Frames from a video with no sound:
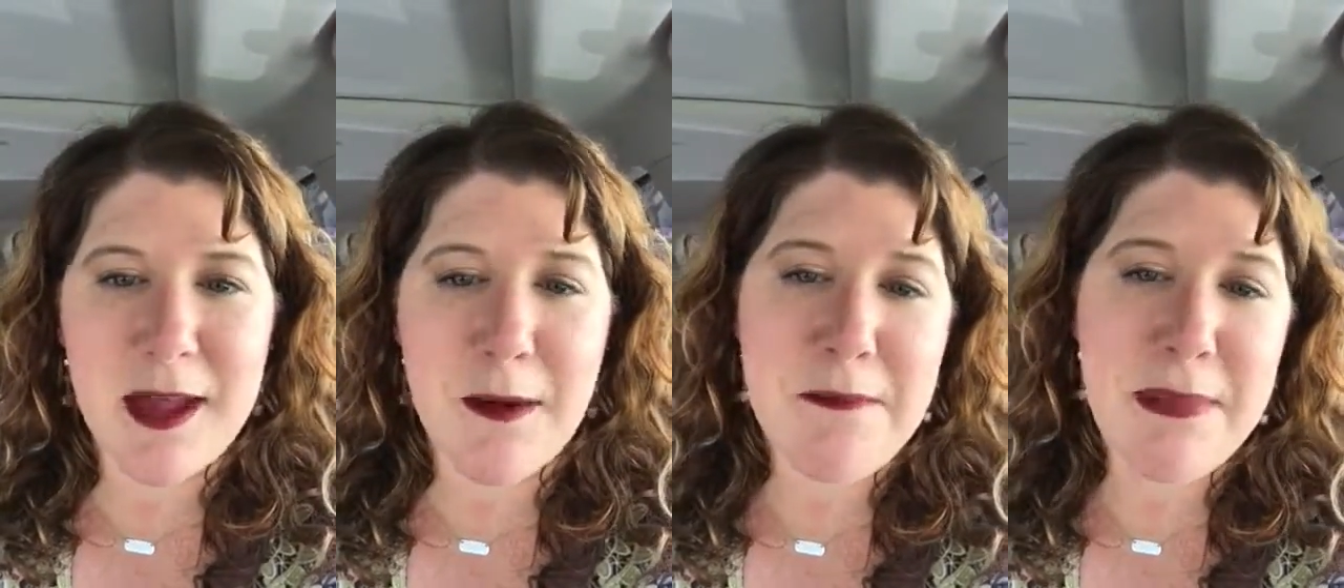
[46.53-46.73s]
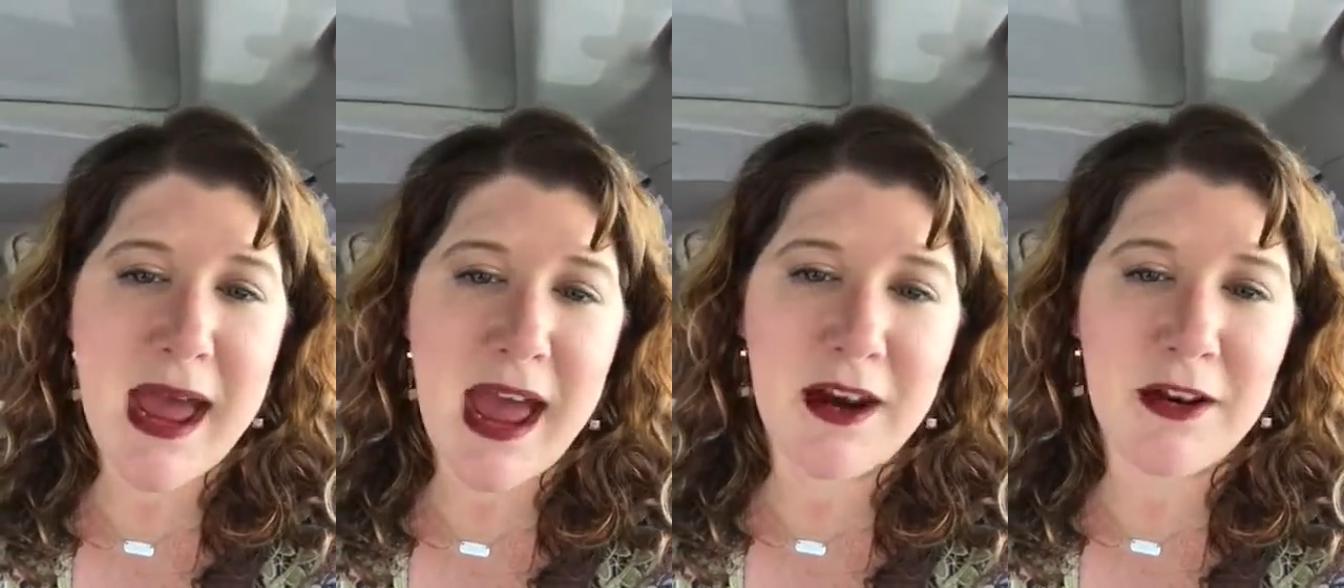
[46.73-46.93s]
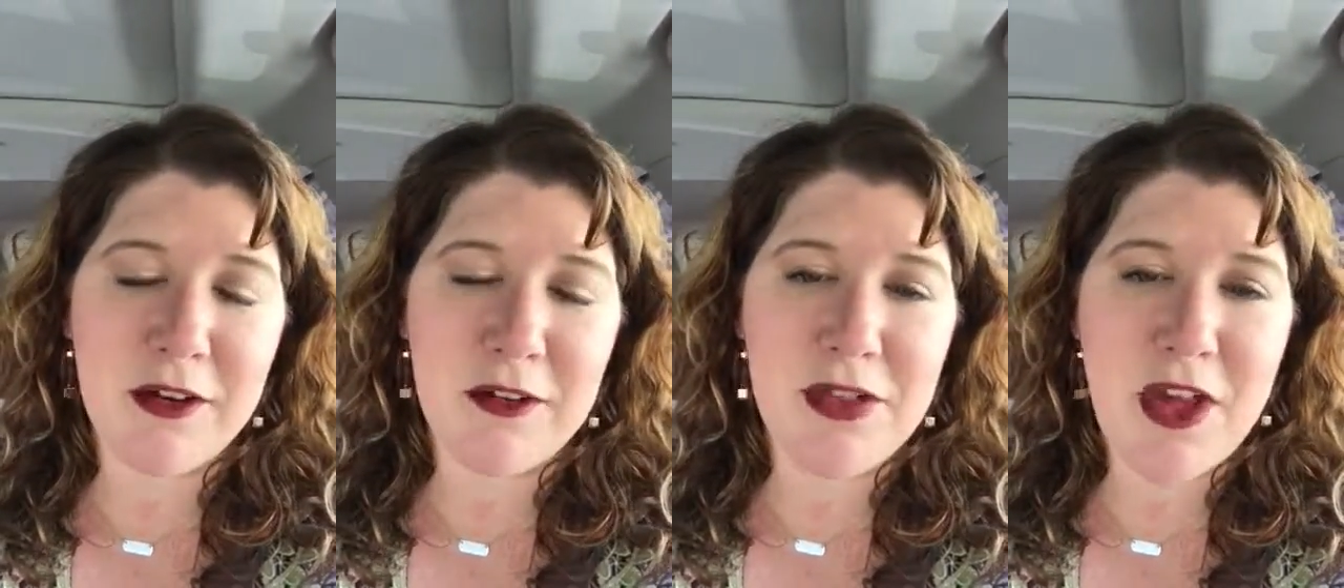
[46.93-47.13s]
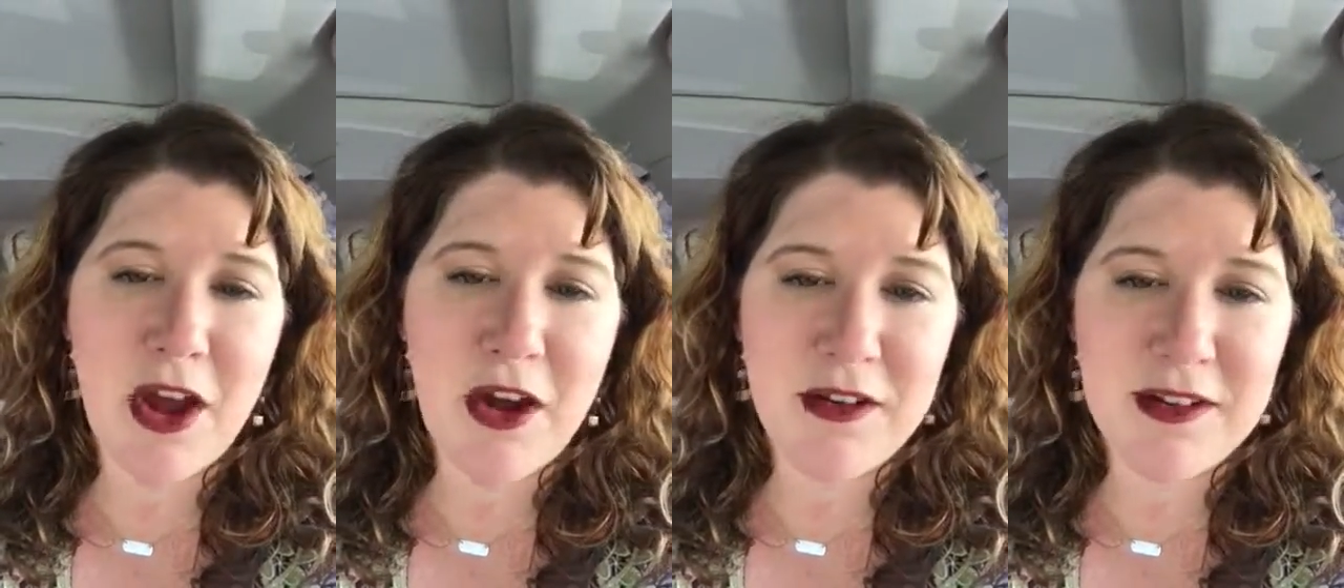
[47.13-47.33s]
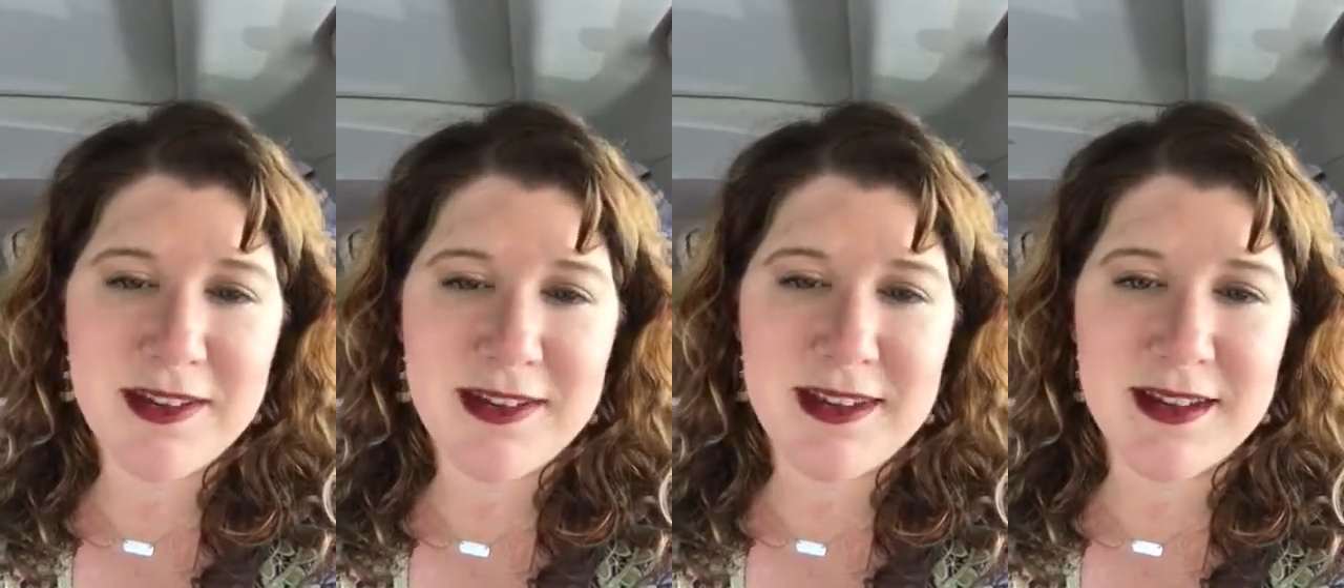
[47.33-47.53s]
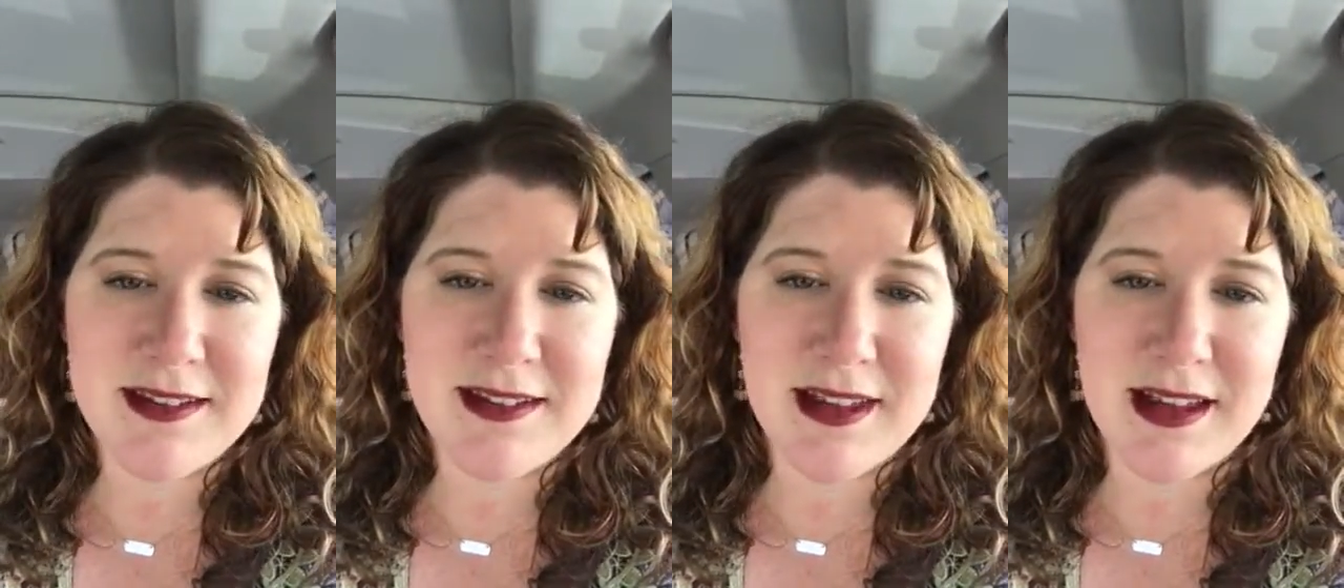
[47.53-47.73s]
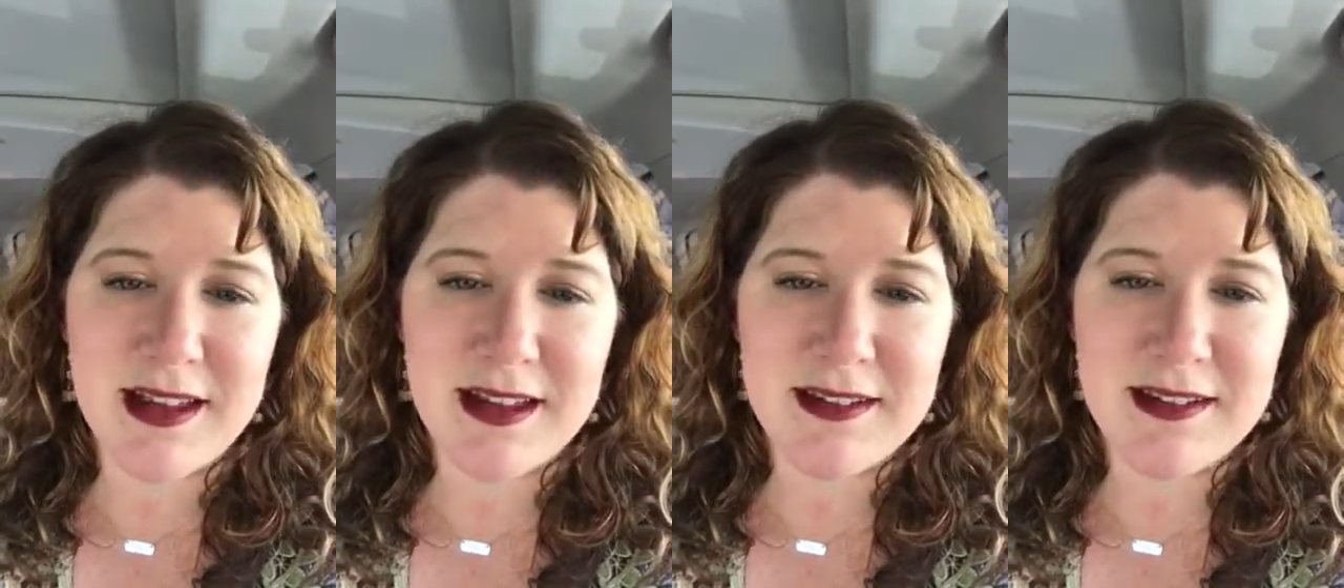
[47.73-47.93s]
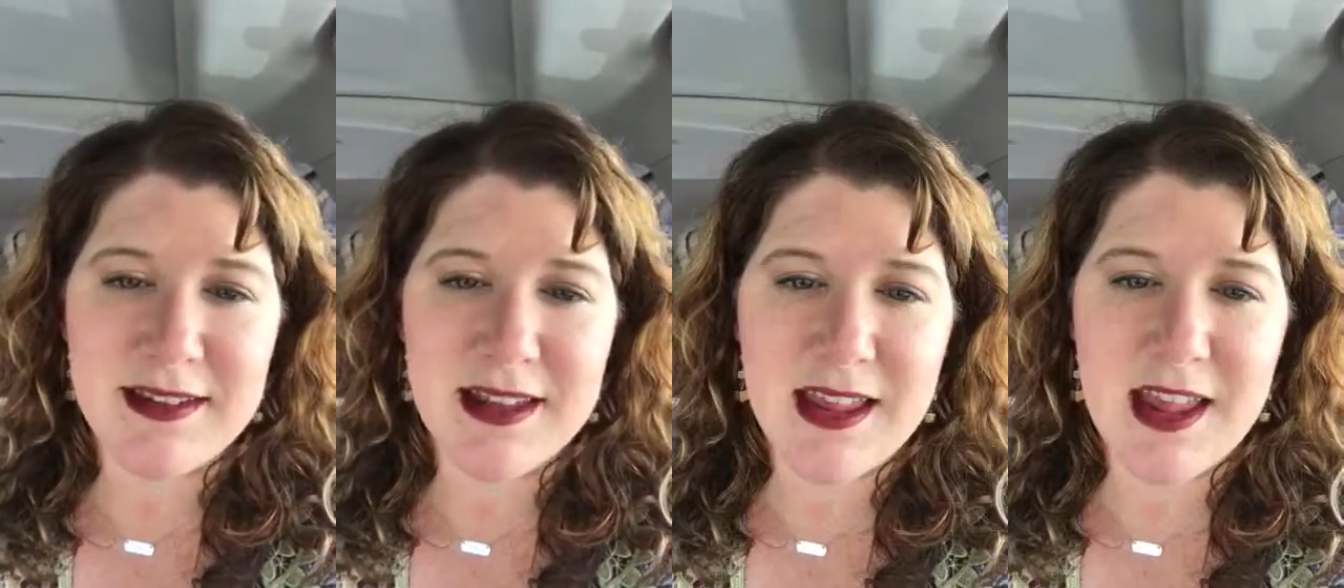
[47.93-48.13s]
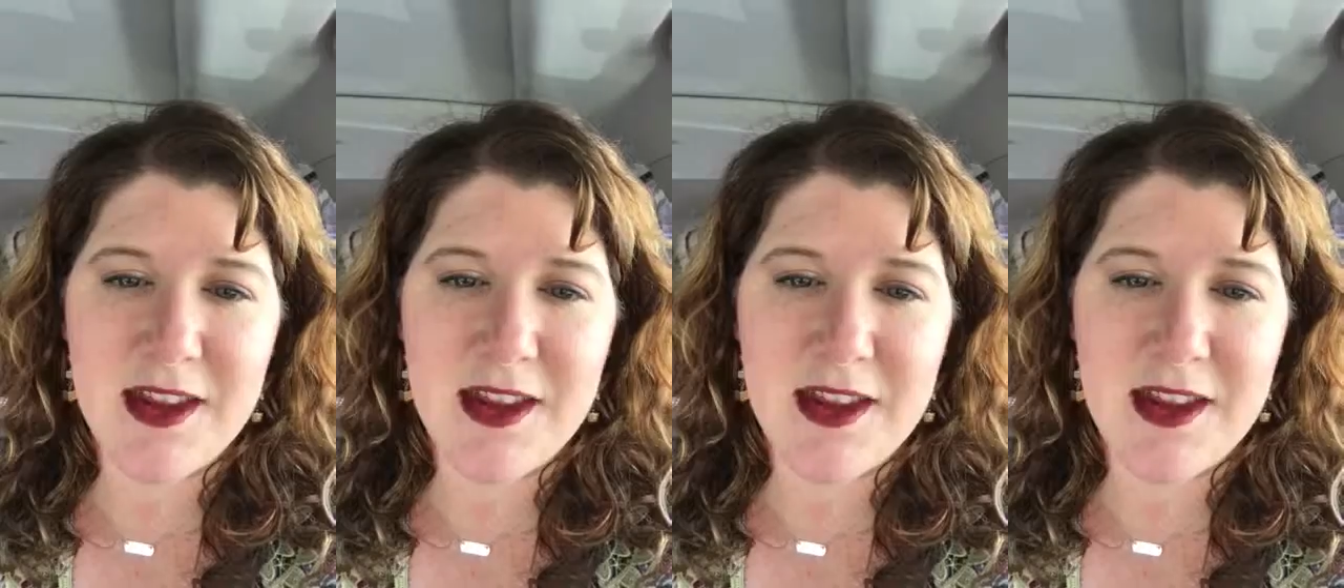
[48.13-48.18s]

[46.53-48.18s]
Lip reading: a battle of the hostesses.